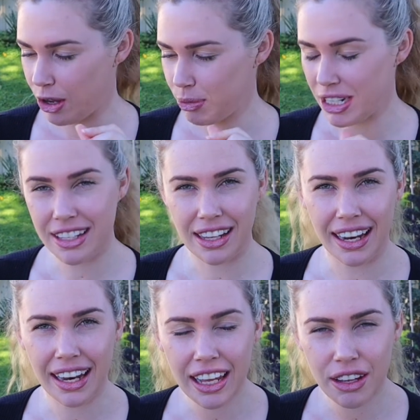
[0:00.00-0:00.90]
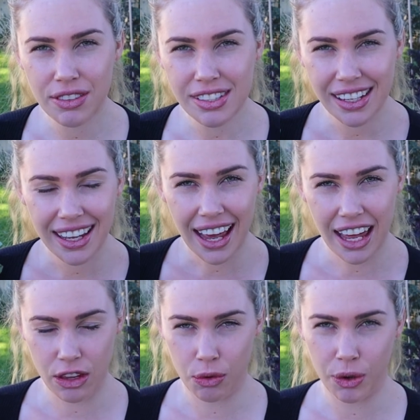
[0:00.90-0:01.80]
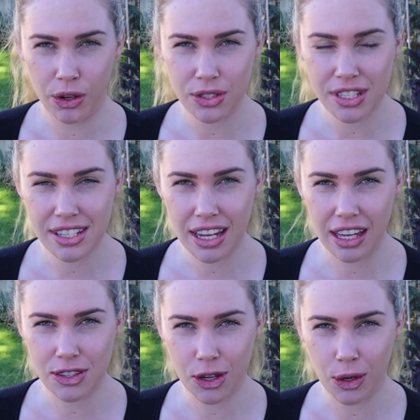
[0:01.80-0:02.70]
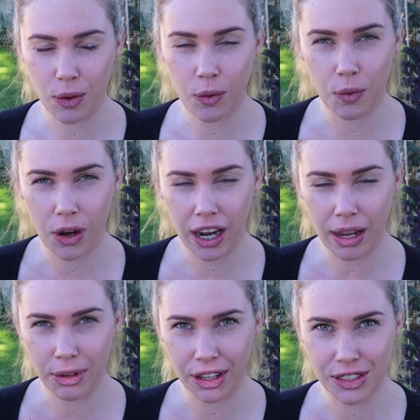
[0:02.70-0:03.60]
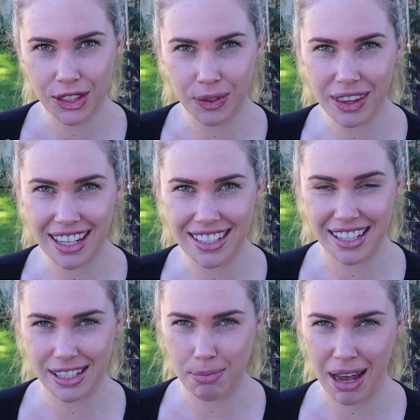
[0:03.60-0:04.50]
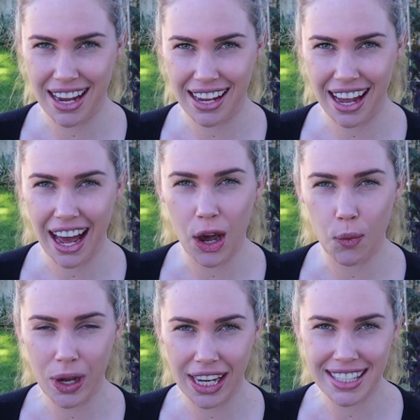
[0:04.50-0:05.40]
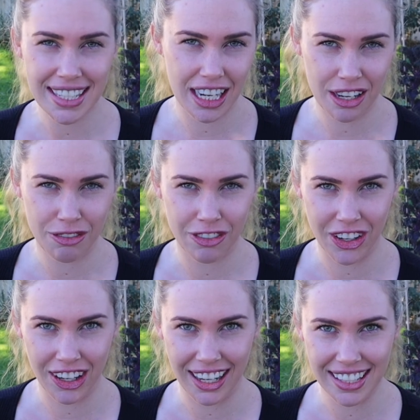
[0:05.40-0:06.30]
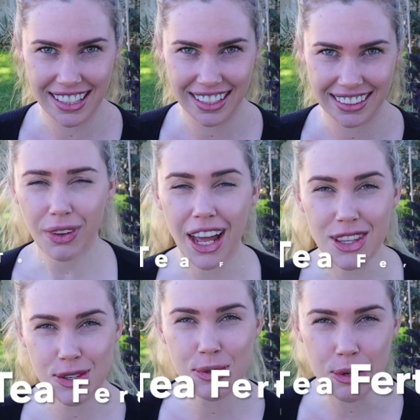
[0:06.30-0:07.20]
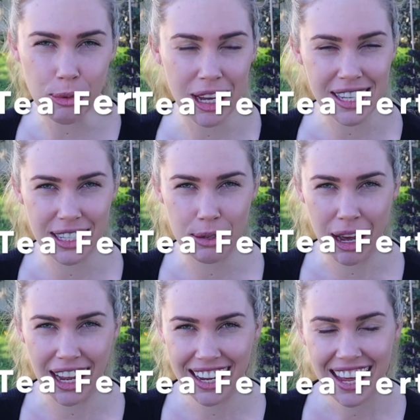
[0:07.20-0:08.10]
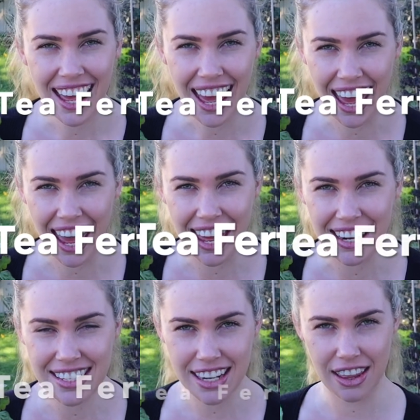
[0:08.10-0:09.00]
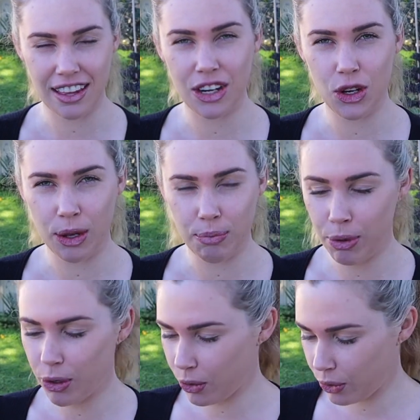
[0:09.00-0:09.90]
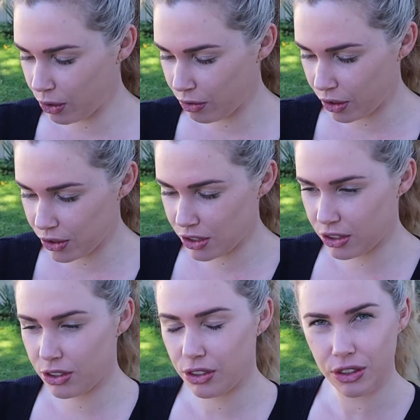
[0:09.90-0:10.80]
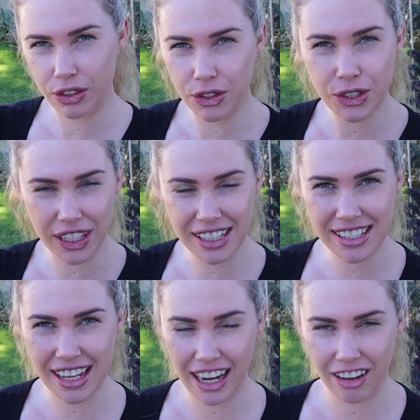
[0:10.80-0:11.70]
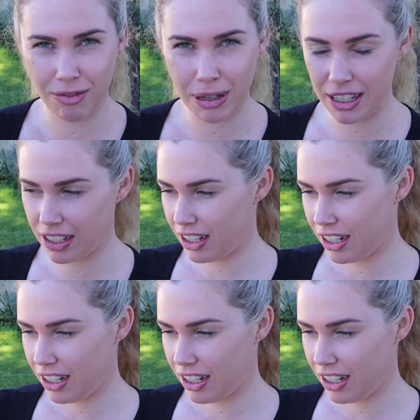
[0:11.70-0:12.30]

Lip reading: into their leaves and their roots, and so what I'm going to do with these is make a weed tea fertilizer. It's super easy to make, and then you can put all of those nutrients that have been